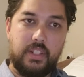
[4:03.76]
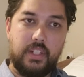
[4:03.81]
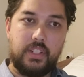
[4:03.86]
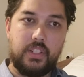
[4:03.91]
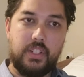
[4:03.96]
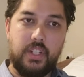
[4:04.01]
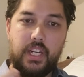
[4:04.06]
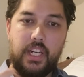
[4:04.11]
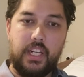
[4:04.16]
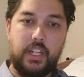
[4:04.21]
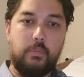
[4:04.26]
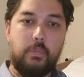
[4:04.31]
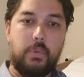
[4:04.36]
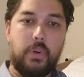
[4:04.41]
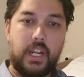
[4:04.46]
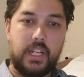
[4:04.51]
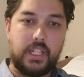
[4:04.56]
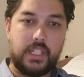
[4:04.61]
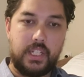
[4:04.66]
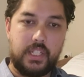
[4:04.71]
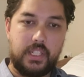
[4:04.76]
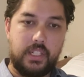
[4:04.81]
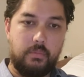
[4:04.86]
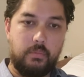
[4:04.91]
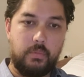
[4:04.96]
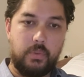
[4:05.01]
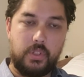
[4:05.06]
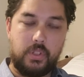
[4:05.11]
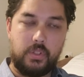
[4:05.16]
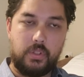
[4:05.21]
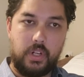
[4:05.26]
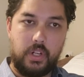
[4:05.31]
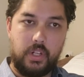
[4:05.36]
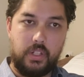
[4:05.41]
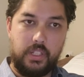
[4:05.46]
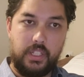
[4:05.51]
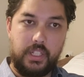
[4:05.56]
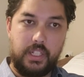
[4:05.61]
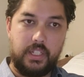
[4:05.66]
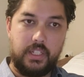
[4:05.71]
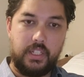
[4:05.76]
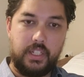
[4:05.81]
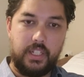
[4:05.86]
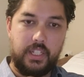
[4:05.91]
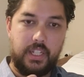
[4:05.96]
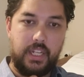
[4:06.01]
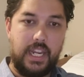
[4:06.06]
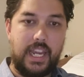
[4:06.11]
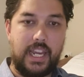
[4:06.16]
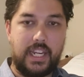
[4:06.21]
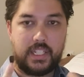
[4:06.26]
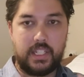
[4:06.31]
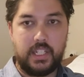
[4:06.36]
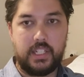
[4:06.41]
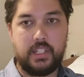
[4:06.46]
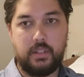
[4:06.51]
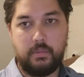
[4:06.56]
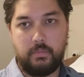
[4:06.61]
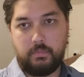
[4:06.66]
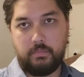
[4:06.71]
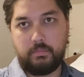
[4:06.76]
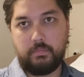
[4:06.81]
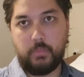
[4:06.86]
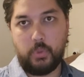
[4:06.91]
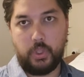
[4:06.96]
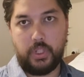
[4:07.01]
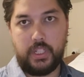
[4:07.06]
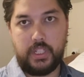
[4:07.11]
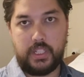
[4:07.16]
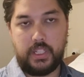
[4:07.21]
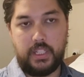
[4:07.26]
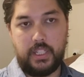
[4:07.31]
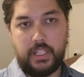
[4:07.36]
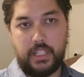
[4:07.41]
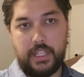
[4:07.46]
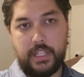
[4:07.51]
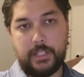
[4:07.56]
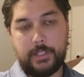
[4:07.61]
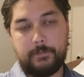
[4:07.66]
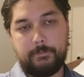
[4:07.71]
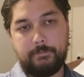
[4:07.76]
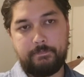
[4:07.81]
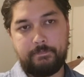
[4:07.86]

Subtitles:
so that I can process it more strongly and then access it more easily later.